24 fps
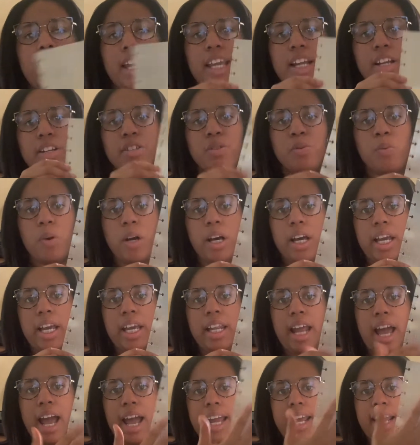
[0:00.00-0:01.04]
here's
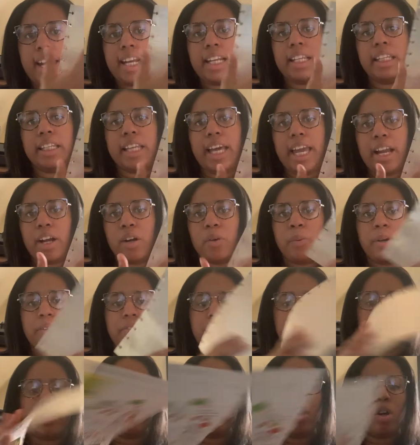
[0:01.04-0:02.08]
one I could layer
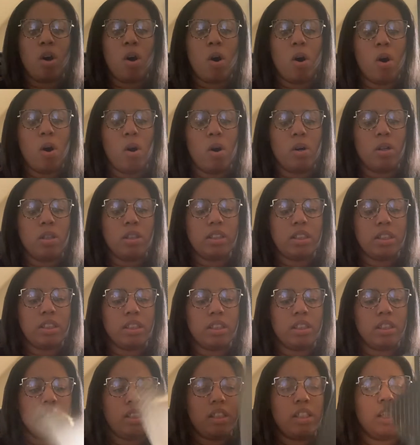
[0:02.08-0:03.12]
with this gold.
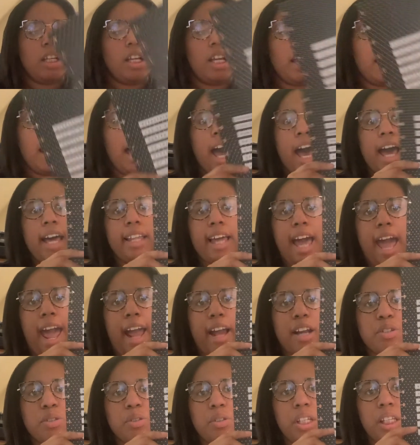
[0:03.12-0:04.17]
I
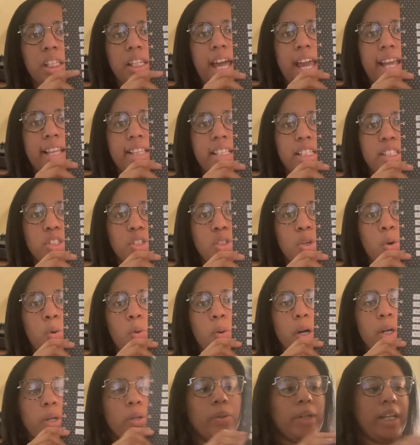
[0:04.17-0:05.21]
actually like this
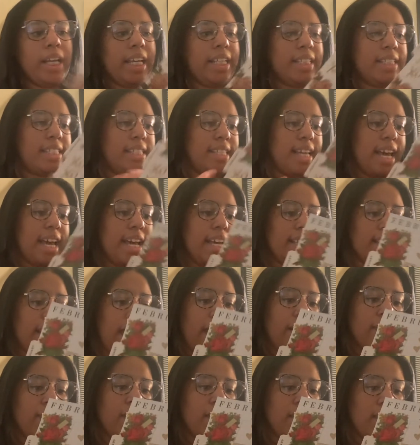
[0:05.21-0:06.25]
quote. It says,
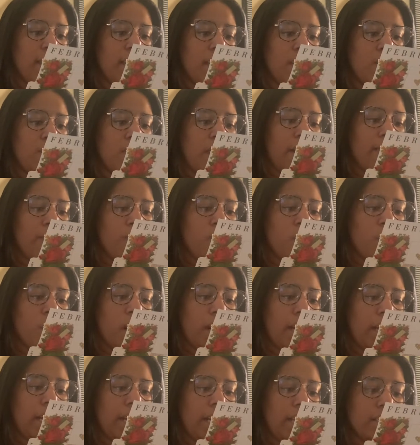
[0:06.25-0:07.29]
everything you've ever
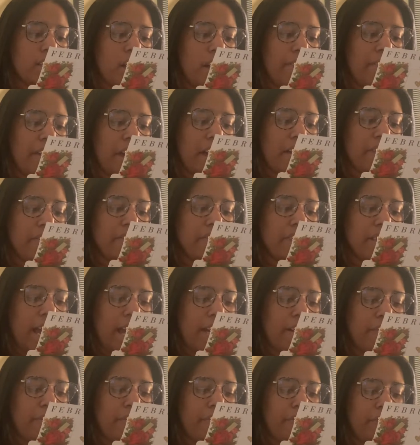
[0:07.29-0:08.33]
wanted is on the other
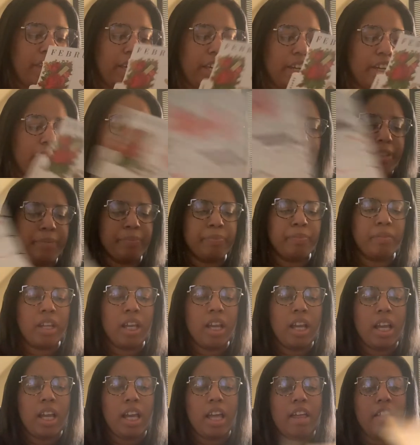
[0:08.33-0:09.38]
side of fear.
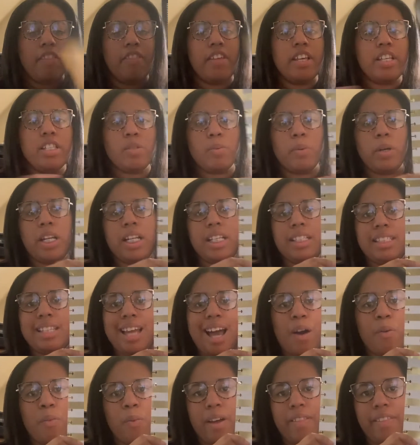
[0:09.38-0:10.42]
This one is
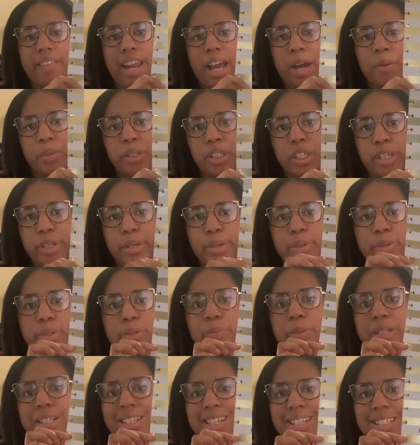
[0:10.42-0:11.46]
not one that I would use,
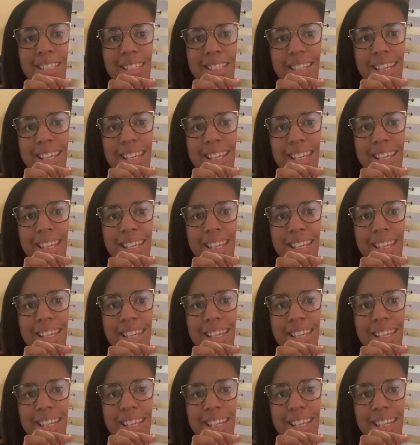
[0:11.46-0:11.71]
but just an